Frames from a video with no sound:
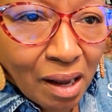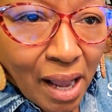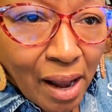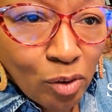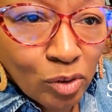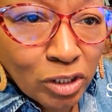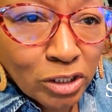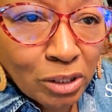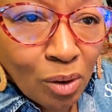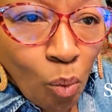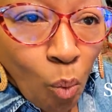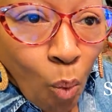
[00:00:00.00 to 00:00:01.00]
Our
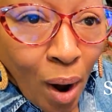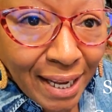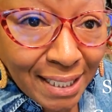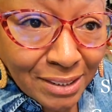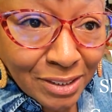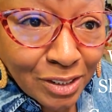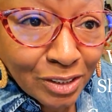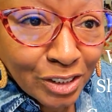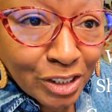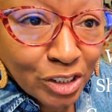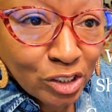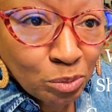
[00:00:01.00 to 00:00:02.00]
white
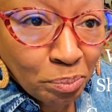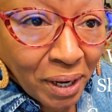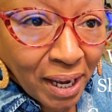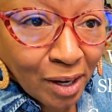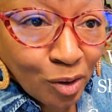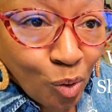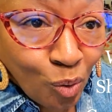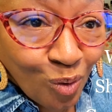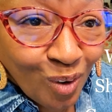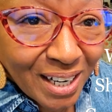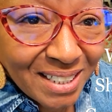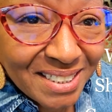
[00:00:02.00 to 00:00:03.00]
shoe peg
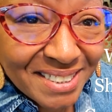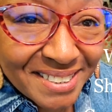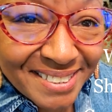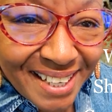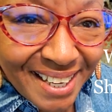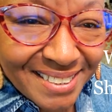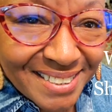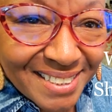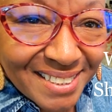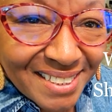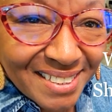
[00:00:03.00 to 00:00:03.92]
corn salad